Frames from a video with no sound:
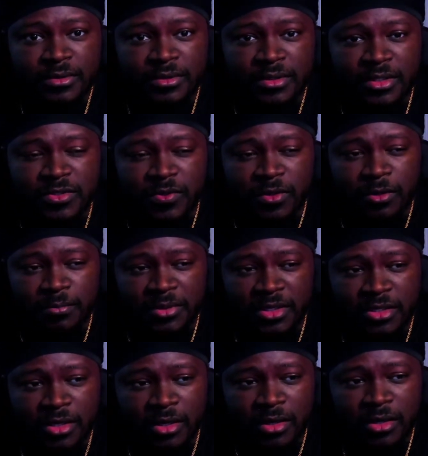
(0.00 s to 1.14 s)
is going to be
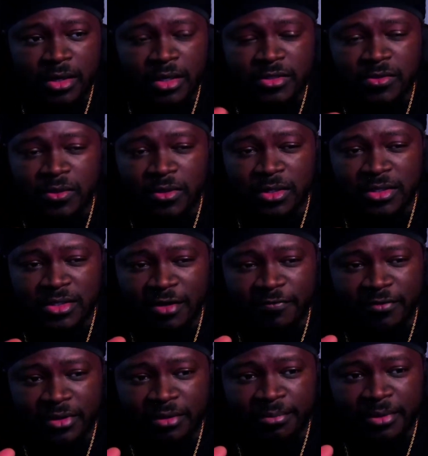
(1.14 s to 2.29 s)
there and is going to
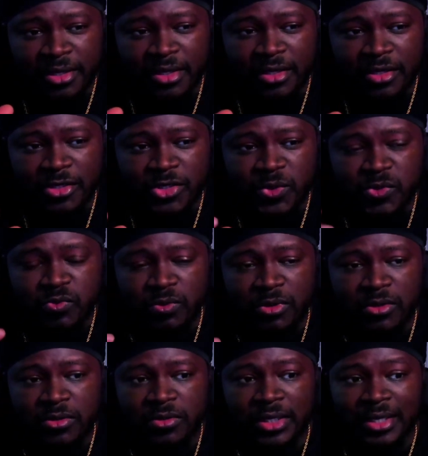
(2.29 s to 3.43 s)
definitely play a huge
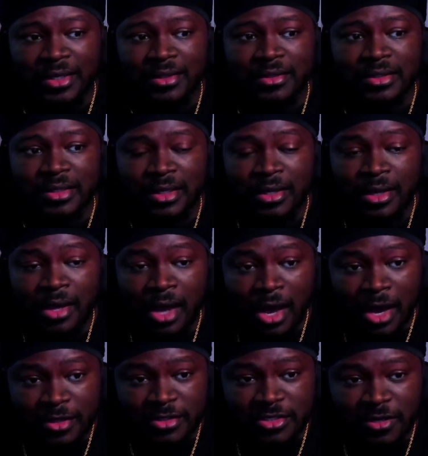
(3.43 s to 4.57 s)
role in
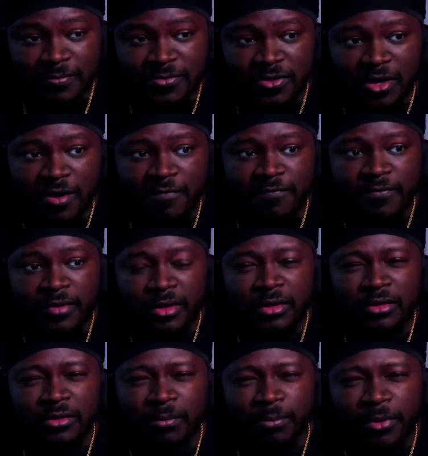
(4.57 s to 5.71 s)
how this comes off.
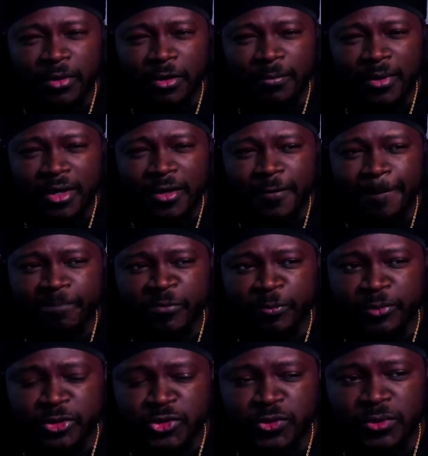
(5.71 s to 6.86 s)
The bergamot, the
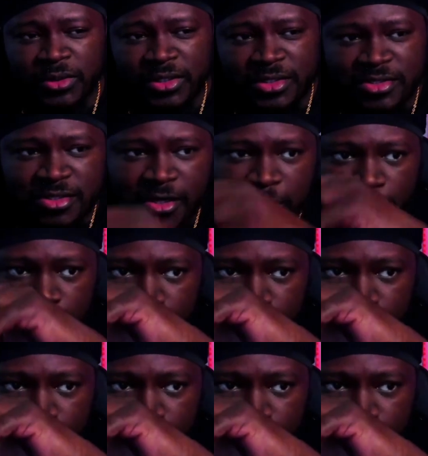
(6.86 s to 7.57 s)
patchouli is there,